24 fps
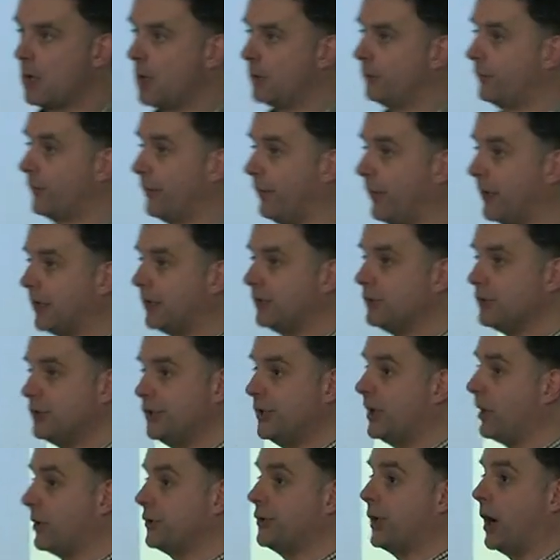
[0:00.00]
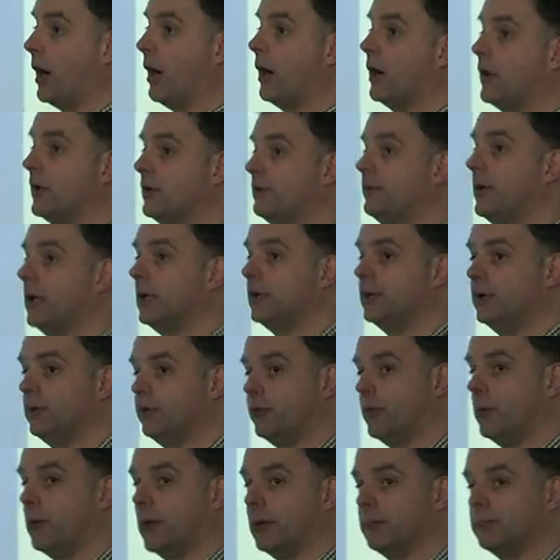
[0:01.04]
so they can charge a higher value
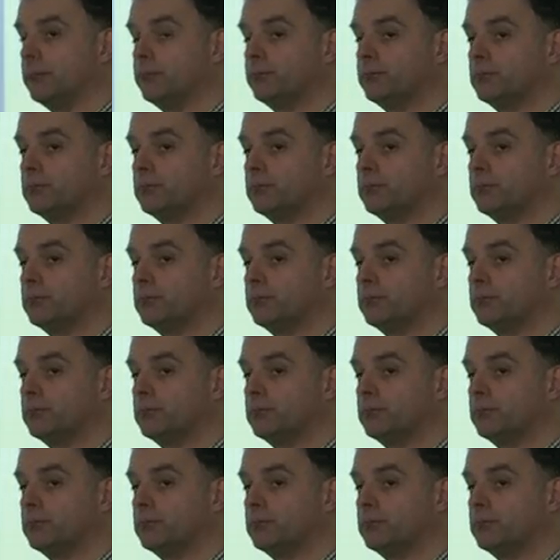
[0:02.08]
to it.